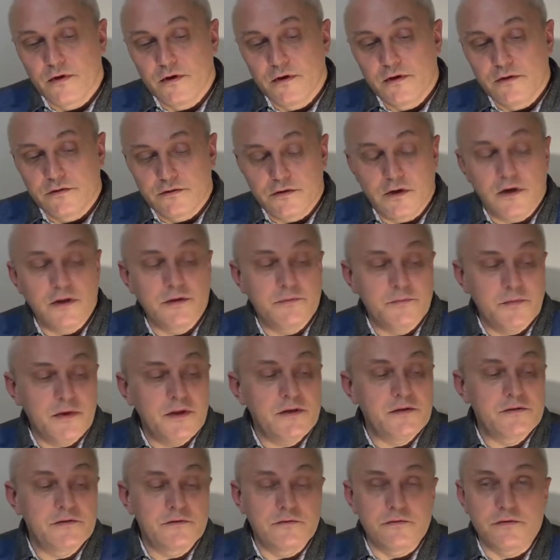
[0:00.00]
So it
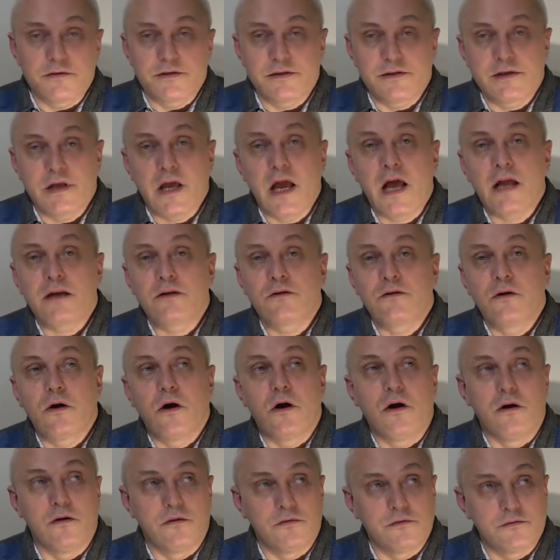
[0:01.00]
means to set
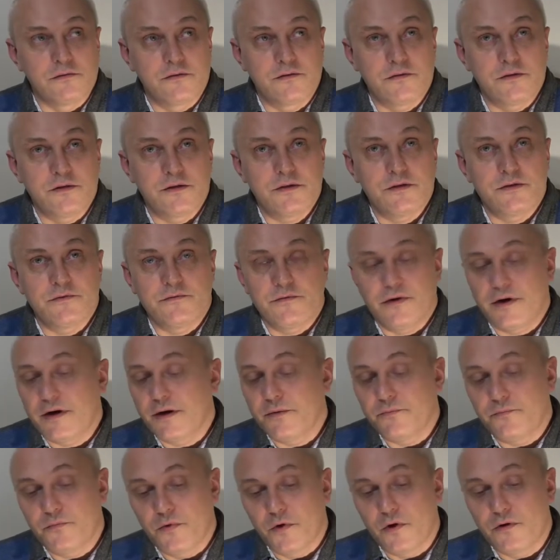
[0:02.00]
goals is very
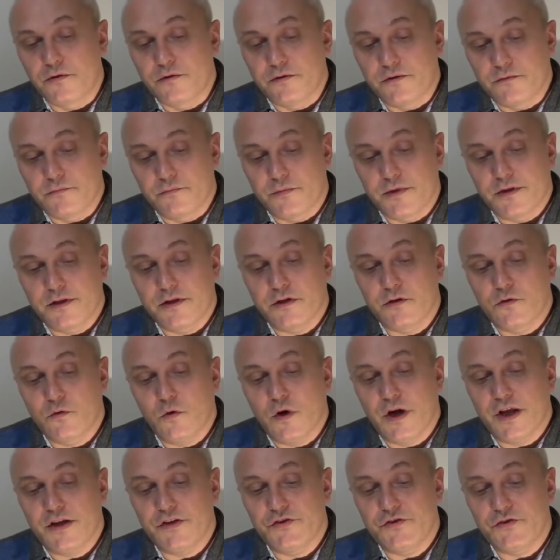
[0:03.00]
important, but the
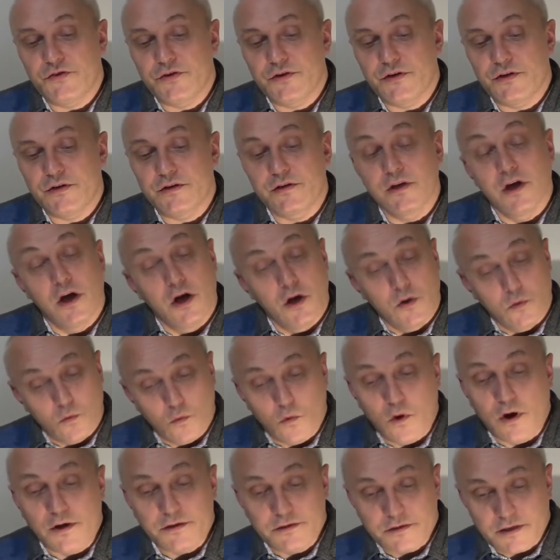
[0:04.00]
question is
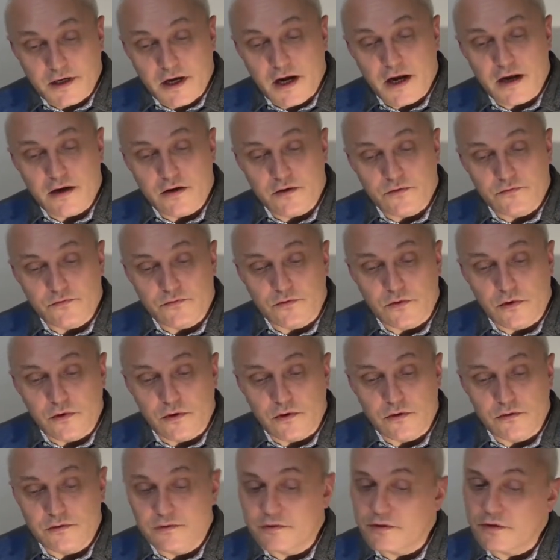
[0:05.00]
what kind of
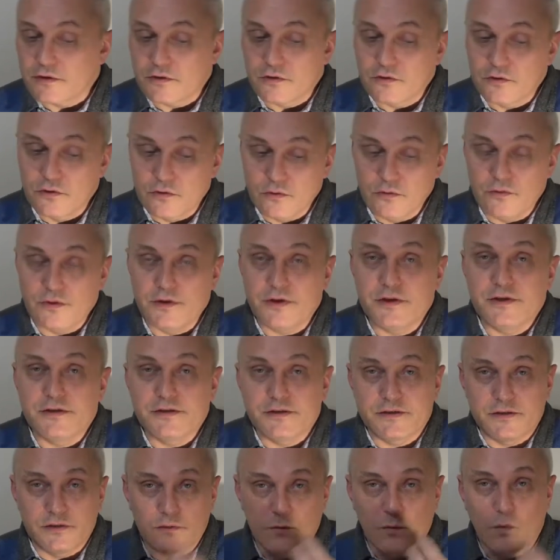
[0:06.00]
goals and who
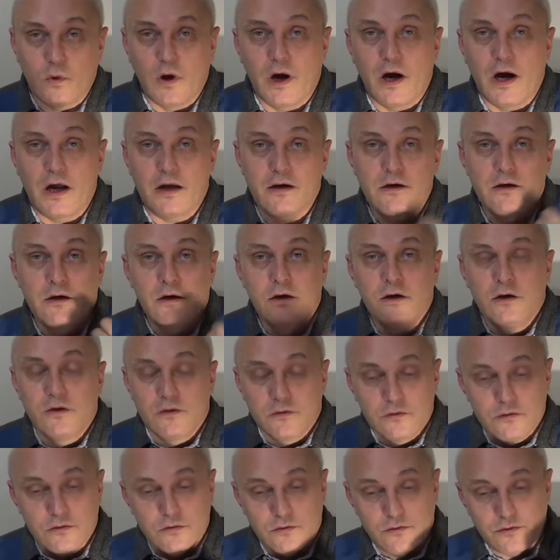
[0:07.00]
is the one
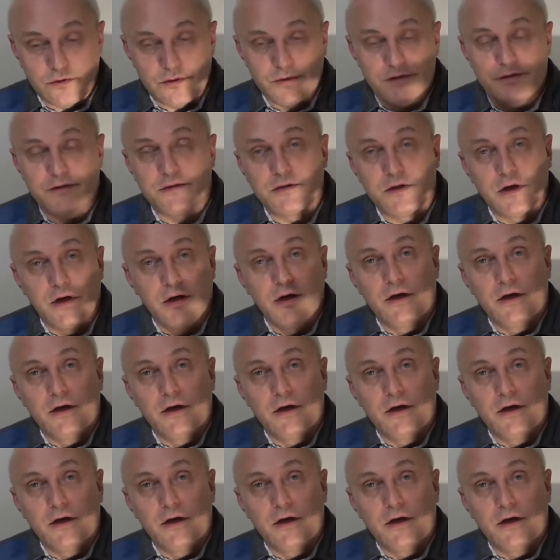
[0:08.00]
who is